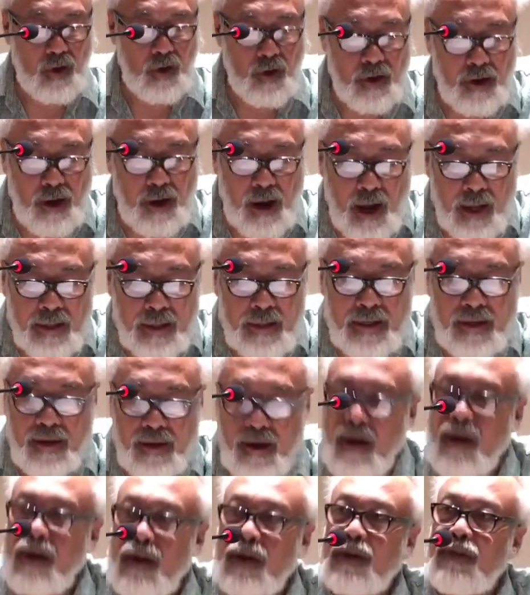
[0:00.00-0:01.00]
or other
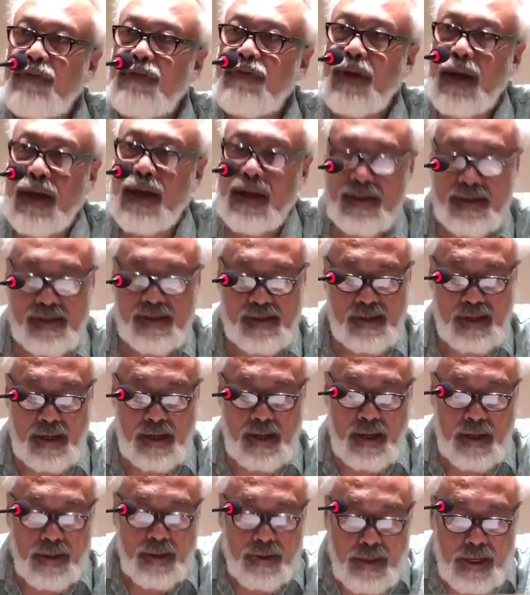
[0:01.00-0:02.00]
artifacts
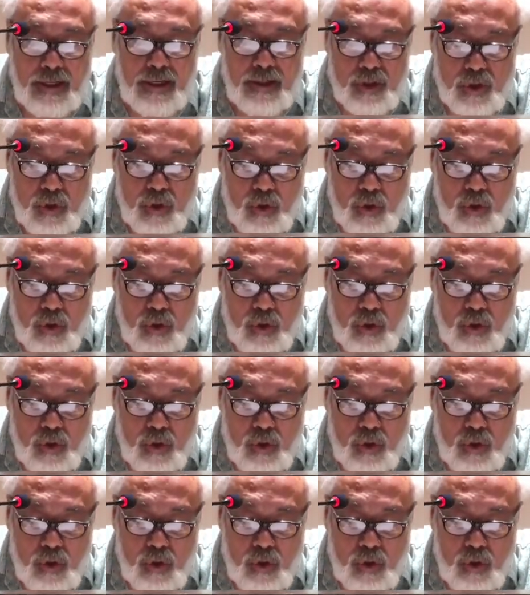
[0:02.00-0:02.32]
that